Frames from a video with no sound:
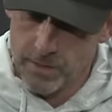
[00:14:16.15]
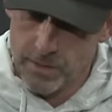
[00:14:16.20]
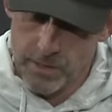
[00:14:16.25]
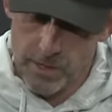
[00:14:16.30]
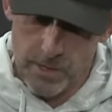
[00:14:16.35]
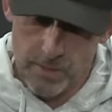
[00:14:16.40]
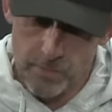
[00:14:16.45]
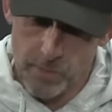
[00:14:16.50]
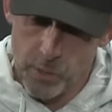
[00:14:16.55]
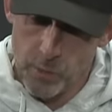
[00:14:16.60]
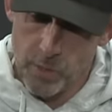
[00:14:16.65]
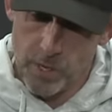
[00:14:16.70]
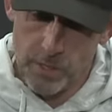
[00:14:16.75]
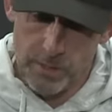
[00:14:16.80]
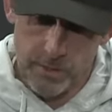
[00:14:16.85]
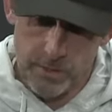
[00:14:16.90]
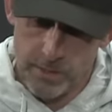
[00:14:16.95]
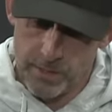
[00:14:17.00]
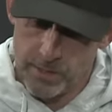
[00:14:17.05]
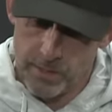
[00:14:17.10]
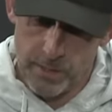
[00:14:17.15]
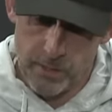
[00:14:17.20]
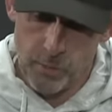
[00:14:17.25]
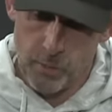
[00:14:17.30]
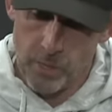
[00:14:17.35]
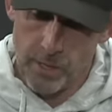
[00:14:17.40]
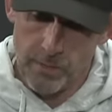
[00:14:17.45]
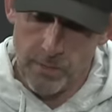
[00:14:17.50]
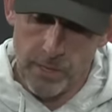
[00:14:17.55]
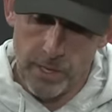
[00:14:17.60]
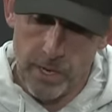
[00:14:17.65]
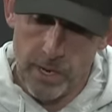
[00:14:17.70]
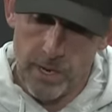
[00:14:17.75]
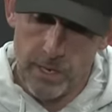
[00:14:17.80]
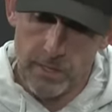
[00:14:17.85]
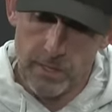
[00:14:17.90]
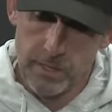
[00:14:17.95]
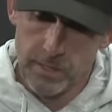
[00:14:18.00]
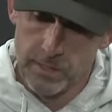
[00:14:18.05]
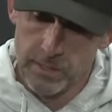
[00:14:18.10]
Um, Jauan, just he's one of a
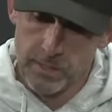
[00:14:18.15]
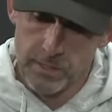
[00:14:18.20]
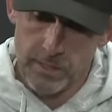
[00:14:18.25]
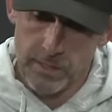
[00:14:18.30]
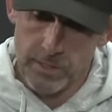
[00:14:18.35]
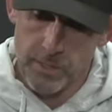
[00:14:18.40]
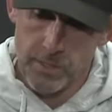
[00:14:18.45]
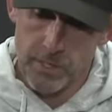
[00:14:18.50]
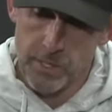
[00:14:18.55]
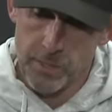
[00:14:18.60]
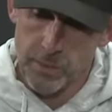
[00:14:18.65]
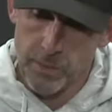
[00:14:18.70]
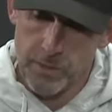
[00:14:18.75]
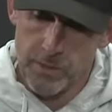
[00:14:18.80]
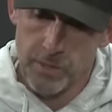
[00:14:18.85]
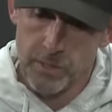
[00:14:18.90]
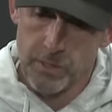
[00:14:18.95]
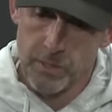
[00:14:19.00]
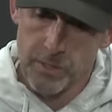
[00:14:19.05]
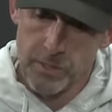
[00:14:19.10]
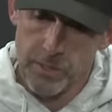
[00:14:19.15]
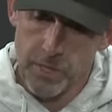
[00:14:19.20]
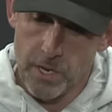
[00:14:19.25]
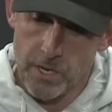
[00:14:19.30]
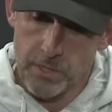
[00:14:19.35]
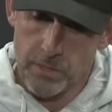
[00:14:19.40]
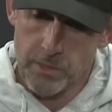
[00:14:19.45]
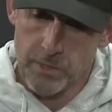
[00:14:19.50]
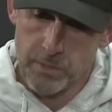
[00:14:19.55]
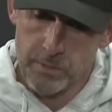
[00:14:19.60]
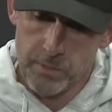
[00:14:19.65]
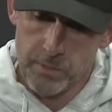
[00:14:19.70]
kind, as you guys probably know, just talking to